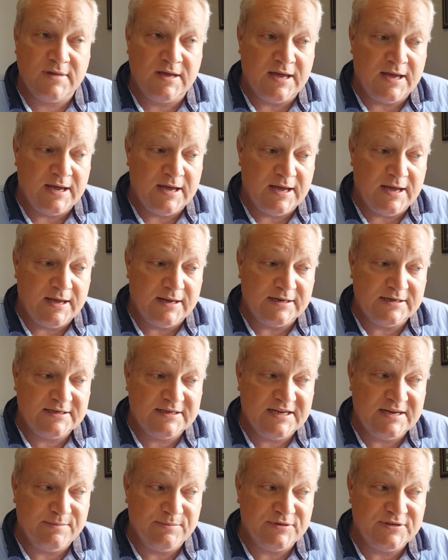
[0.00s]

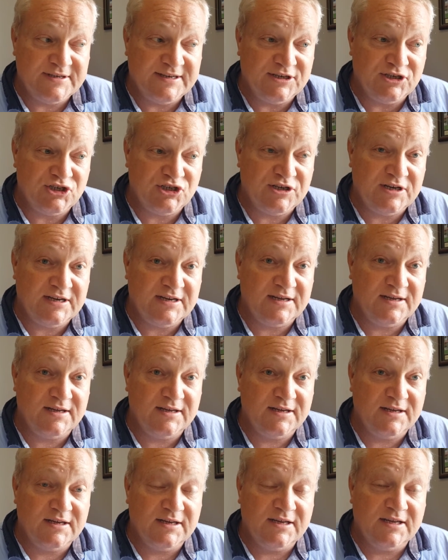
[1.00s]
10% uh, share
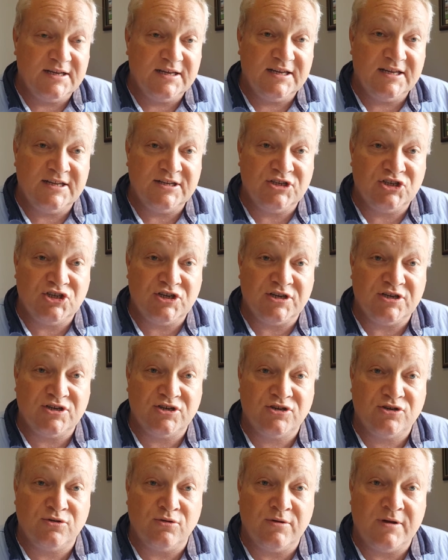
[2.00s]
is
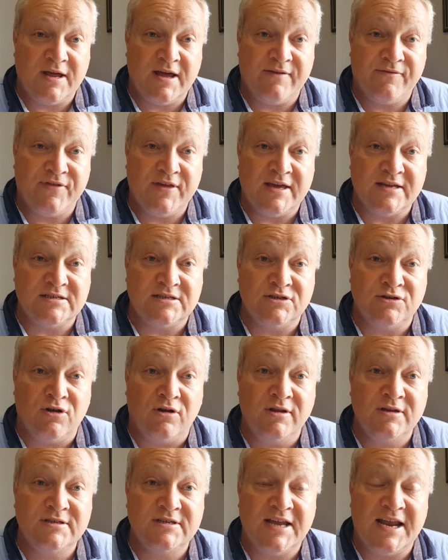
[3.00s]
just
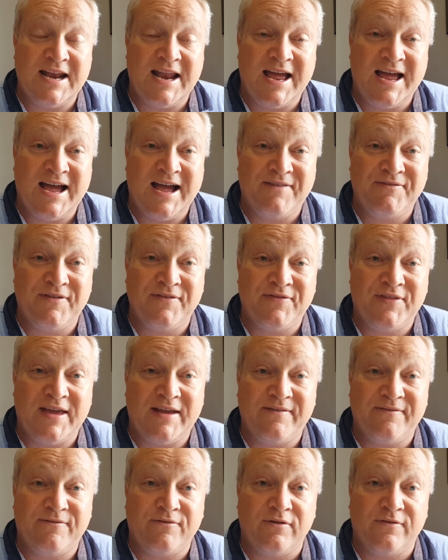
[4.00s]
$2,500 and half of
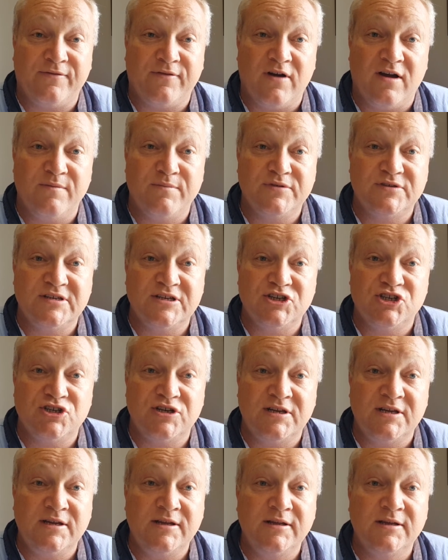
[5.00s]
that for a 5%
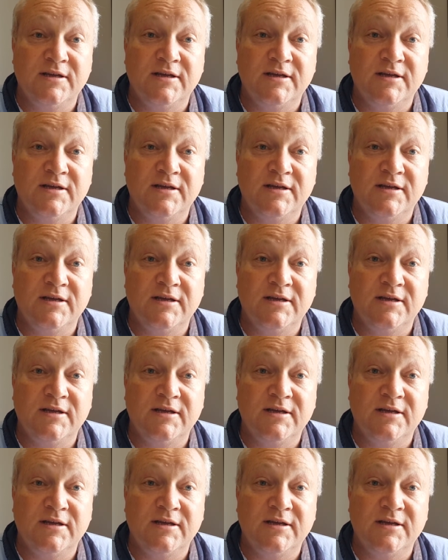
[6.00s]
share.